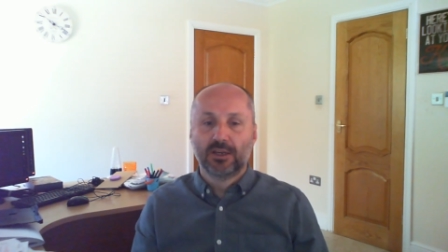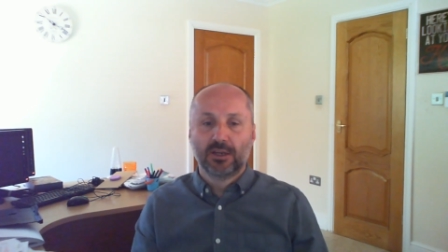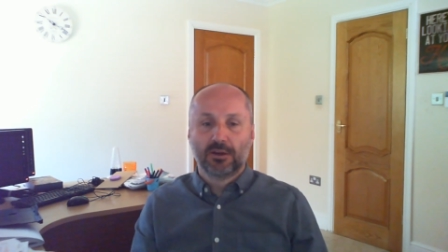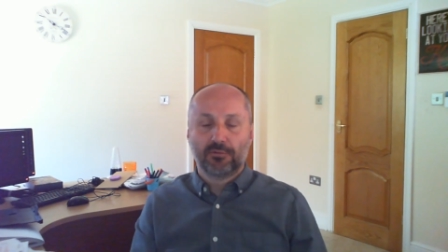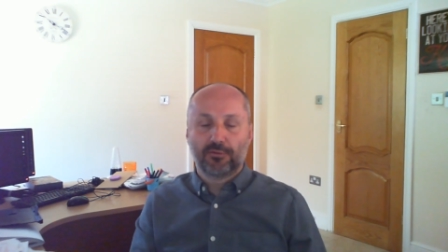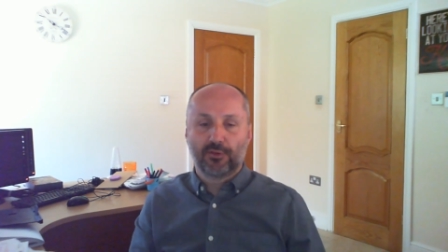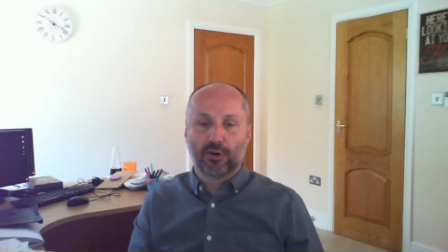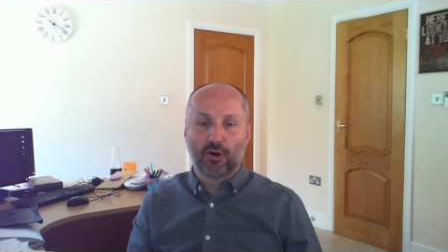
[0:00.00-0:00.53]

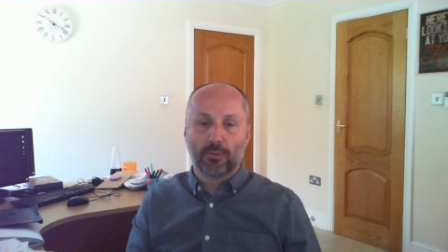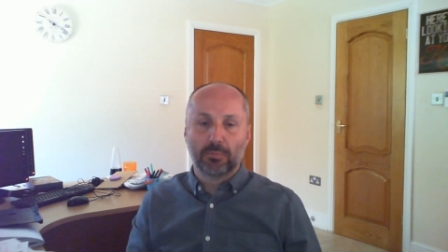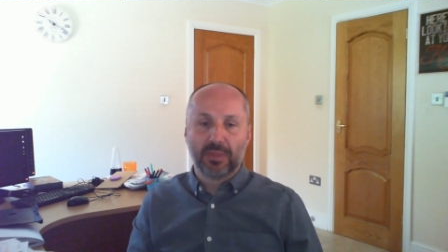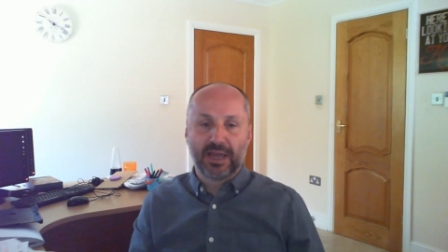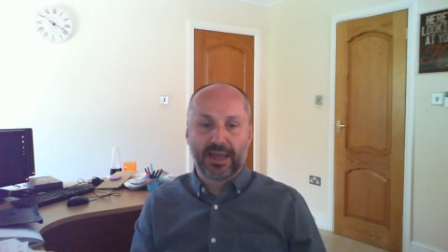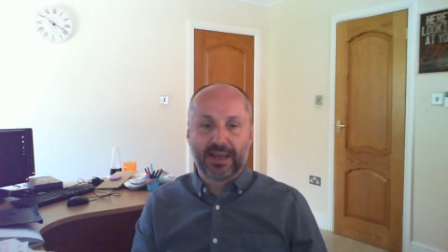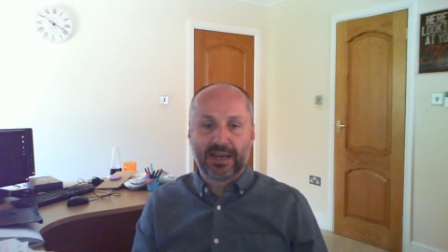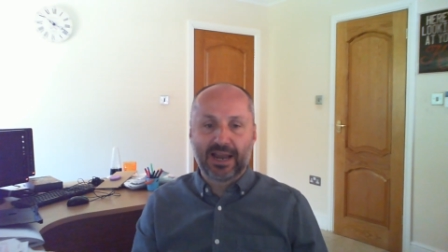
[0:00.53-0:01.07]
from
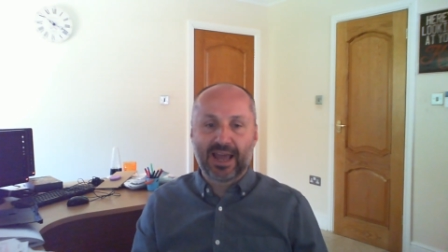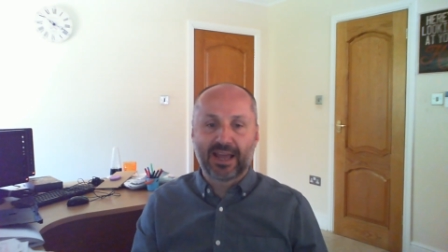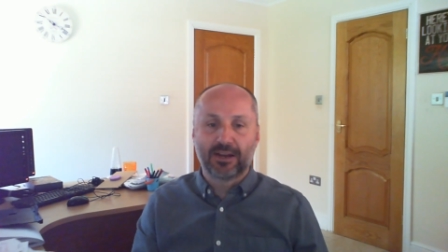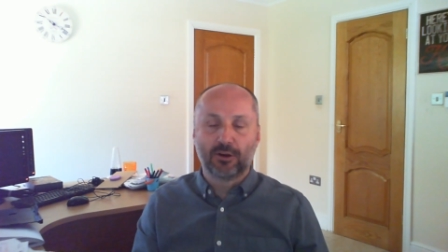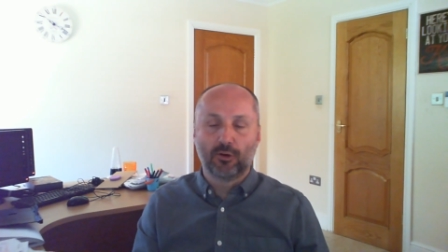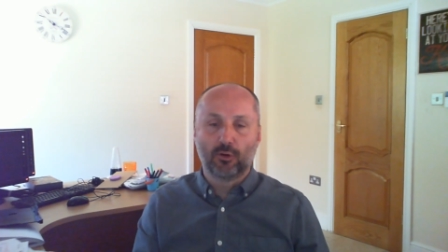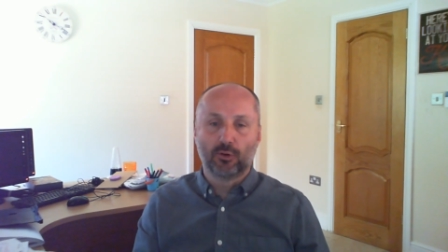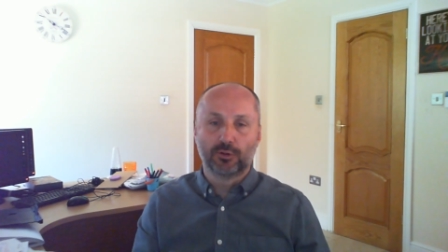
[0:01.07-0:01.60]
their
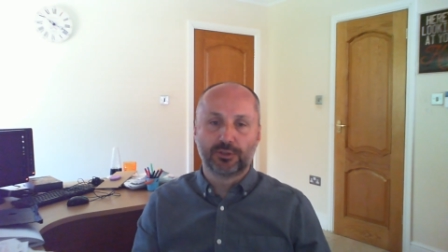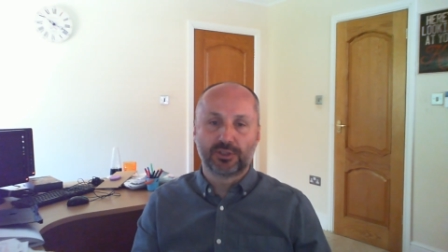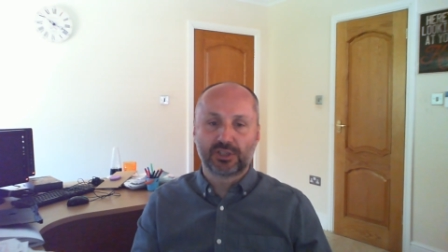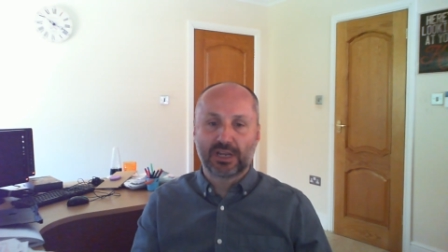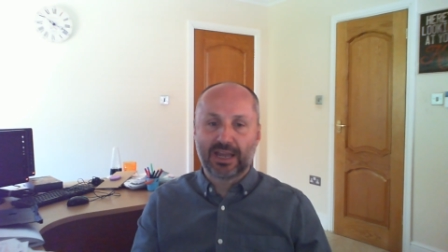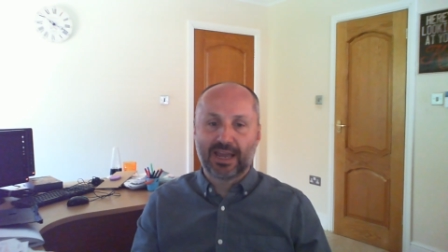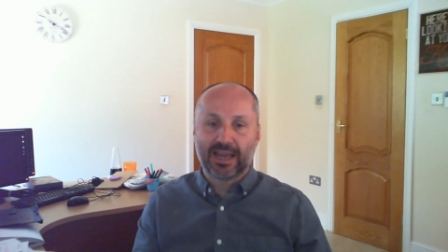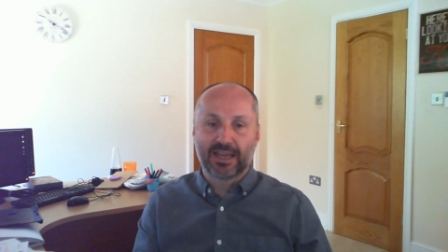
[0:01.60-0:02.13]
landlords
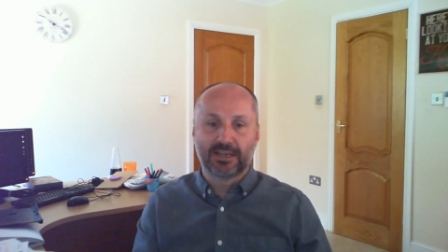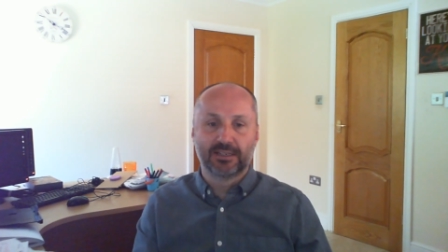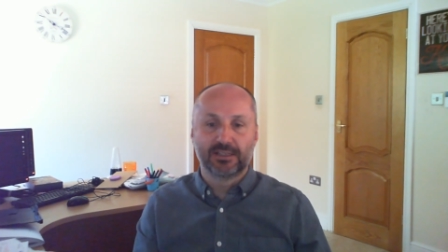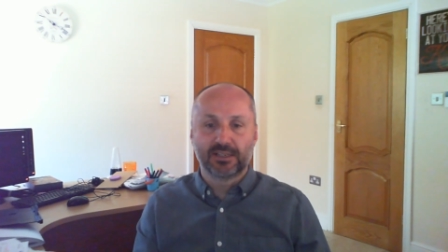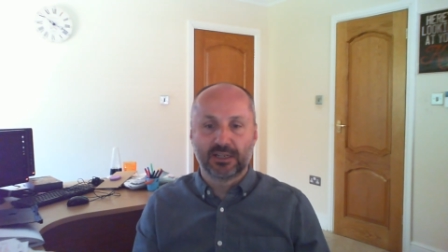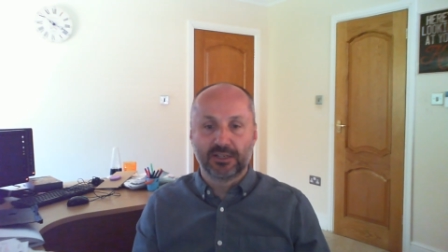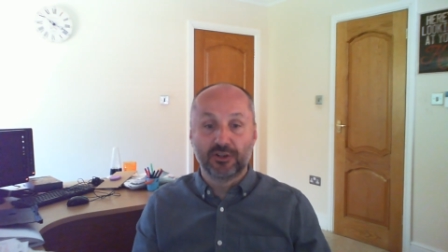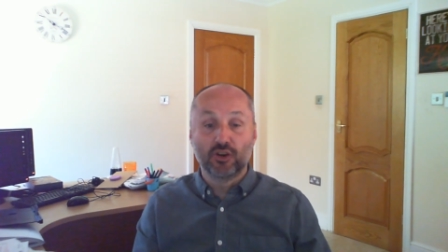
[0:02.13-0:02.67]

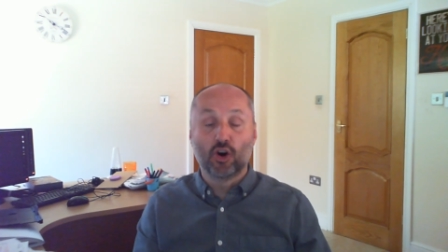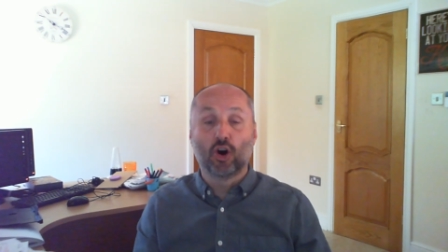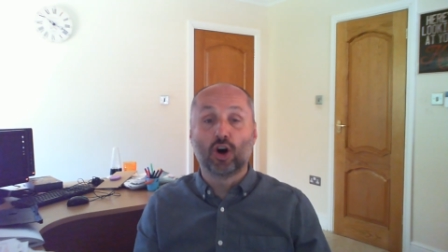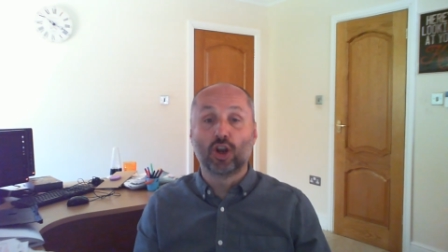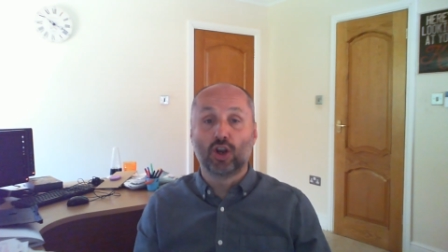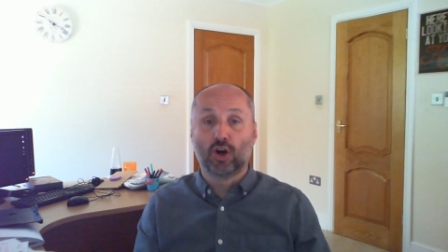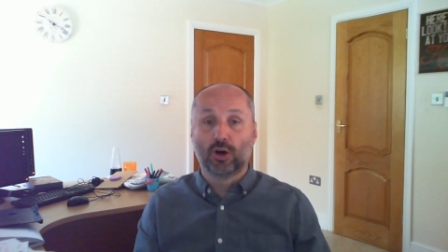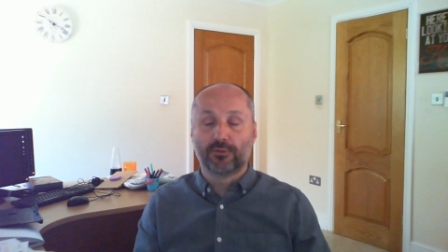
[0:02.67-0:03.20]
and not a
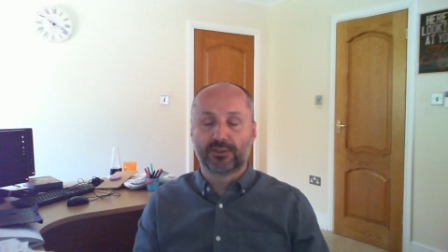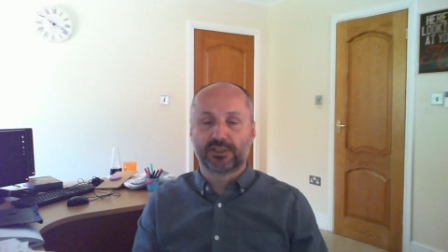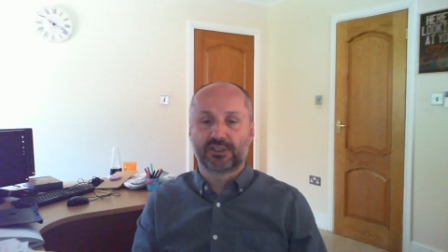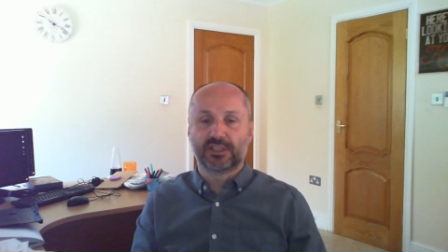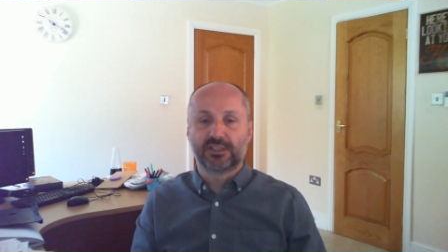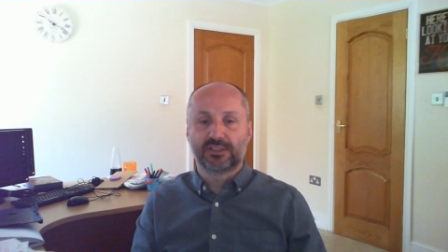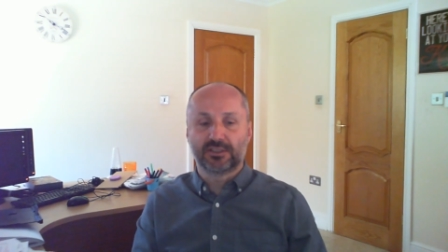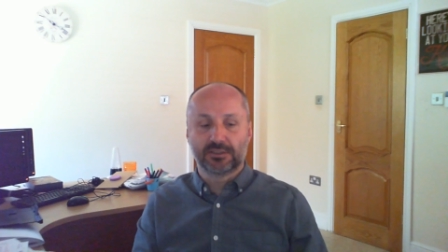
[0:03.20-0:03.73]
lot of
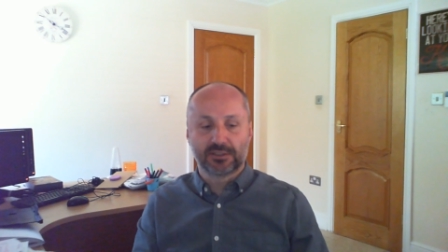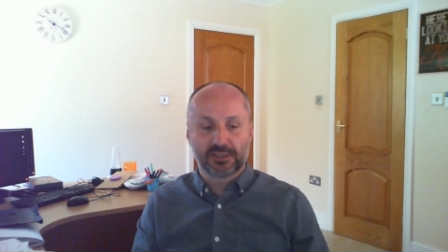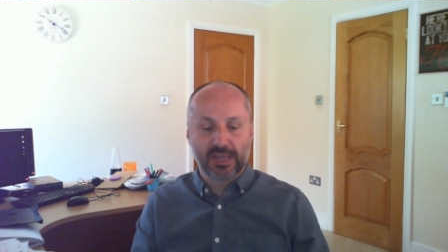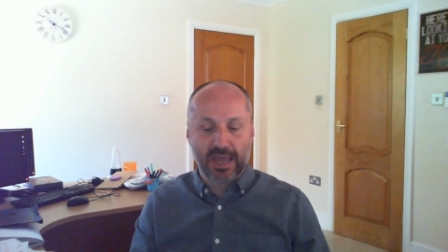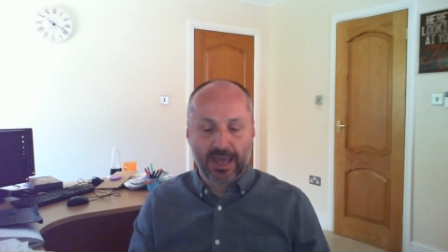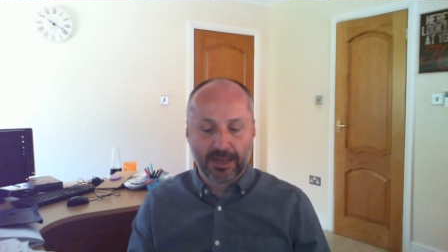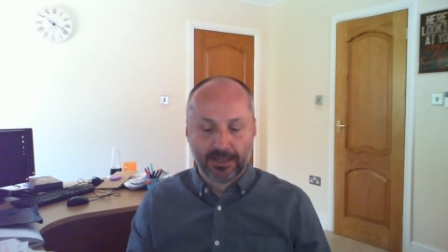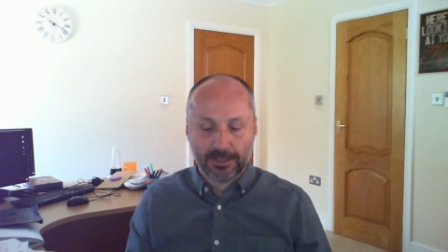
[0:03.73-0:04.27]
assistance there.